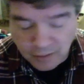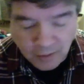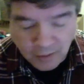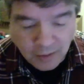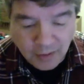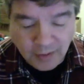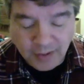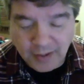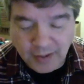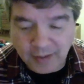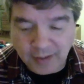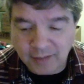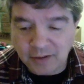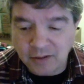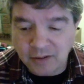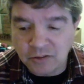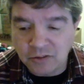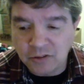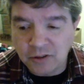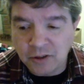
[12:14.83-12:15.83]

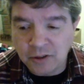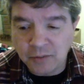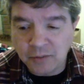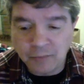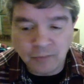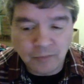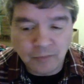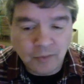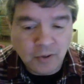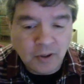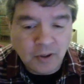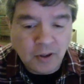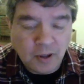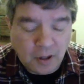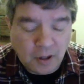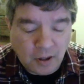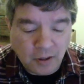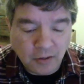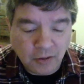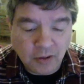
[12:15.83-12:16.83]
because
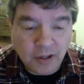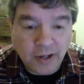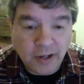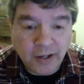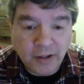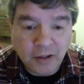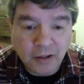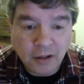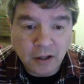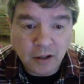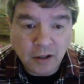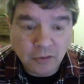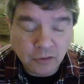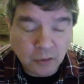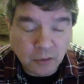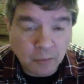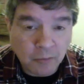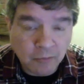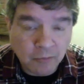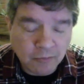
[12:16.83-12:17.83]
unlike
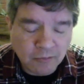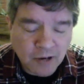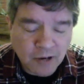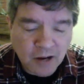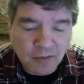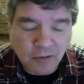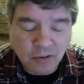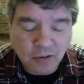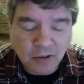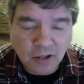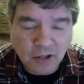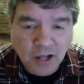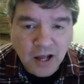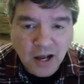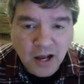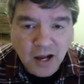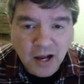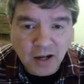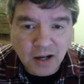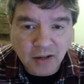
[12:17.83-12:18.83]
some travel
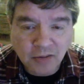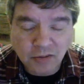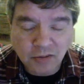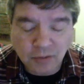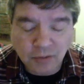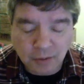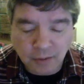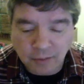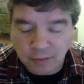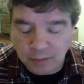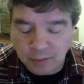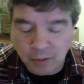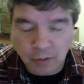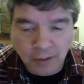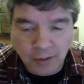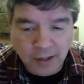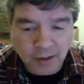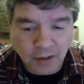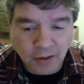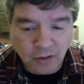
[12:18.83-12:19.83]
clocks and all that
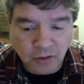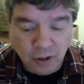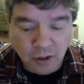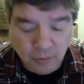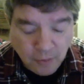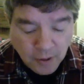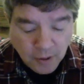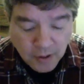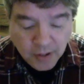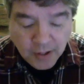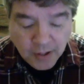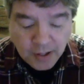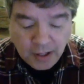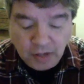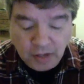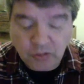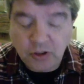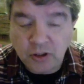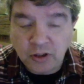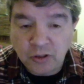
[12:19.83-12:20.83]
kind of stuff, it's
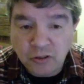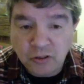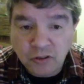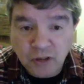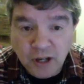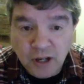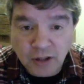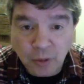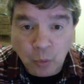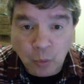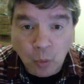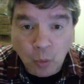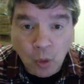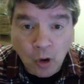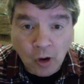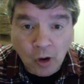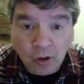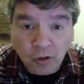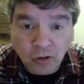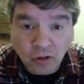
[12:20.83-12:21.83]
inside the
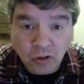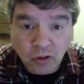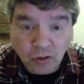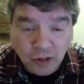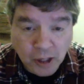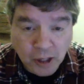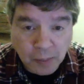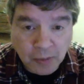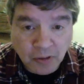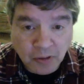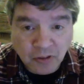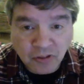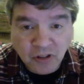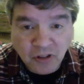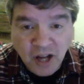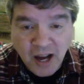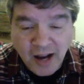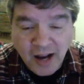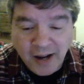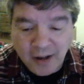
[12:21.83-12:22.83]
works, deep inside.
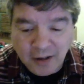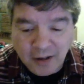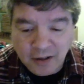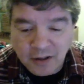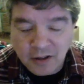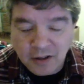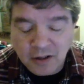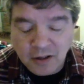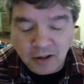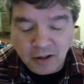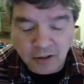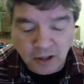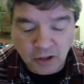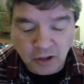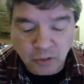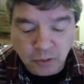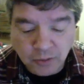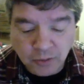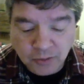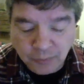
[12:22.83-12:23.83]
This
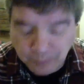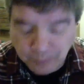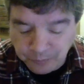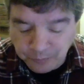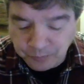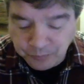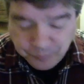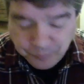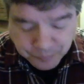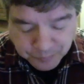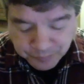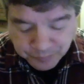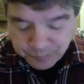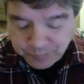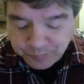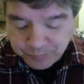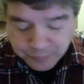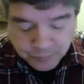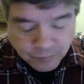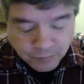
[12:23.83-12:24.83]
one,
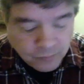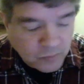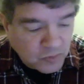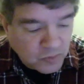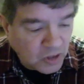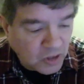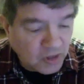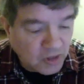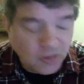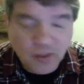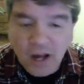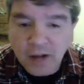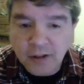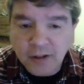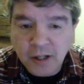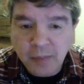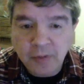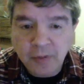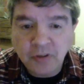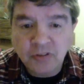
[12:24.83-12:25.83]
it's not deep
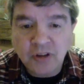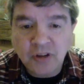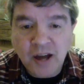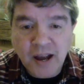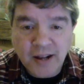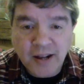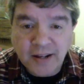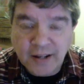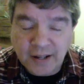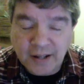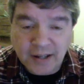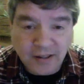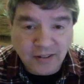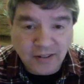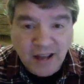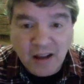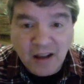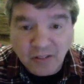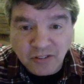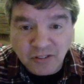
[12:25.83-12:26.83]
inside, it is
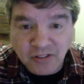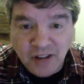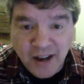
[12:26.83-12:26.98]
outside.